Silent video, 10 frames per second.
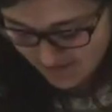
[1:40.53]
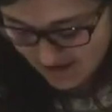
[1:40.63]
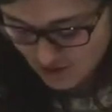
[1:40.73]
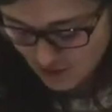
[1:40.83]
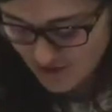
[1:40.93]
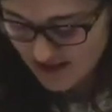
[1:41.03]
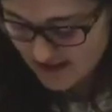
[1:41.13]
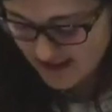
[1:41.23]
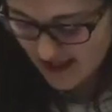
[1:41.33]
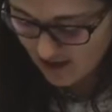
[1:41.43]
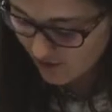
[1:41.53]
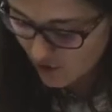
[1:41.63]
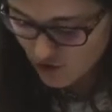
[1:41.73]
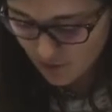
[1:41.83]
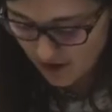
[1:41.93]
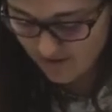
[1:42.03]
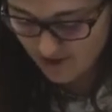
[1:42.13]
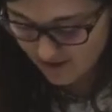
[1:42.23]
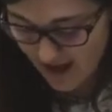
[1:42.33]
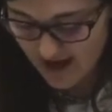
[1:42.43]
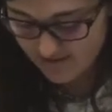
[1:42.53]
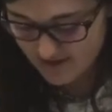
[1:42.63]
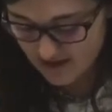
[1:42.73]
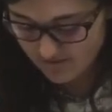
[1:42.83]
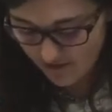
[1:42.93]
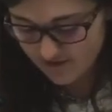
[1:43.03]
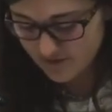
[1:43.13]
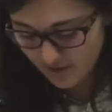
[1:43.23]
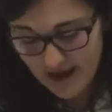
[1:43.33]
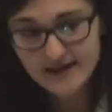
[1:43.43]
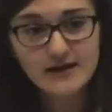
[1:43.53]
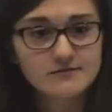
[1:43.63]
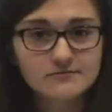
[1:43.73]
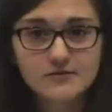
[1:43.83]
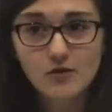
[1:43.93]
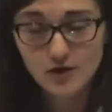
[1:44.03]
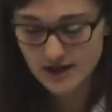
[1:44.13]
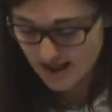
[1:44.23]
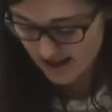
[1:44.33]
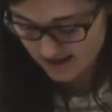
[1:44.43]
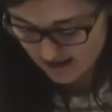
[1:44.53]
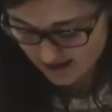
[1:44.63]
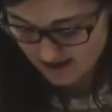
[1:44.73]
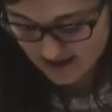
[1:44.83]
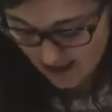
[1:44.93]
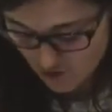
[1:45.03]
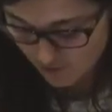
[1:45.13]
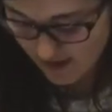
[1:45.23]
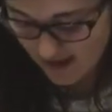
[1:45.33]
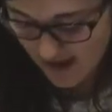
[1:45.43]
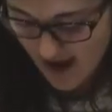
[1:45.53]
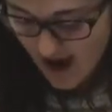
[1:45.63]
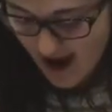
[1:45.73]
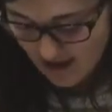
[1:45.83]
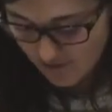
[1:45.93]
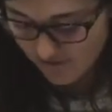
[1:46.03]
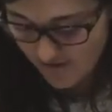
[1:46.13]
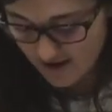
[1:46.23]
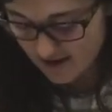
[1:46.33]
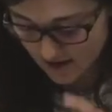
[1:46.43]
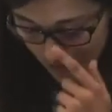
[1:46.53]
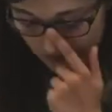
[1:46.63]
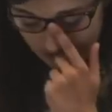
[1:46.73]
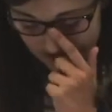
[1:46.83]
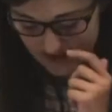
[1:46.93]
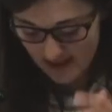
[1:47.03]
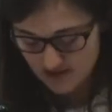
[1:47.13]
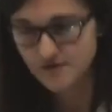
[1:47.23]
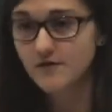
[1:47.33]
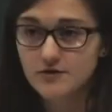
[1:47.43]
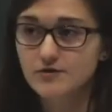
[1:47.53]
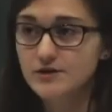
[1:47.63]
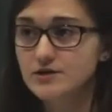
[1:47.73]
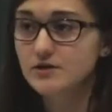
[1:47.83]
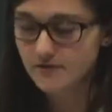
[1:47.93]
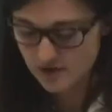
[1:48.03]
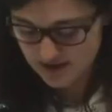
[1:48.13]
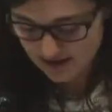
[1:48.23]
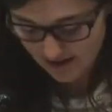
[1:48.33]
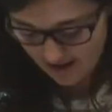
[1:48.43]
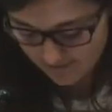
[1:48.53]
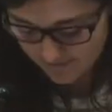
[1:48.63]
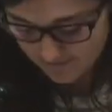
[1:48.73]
the truth is that a large part of our lives involves planning, organizing, scheduling, and I'm afraid this only extends further into university life.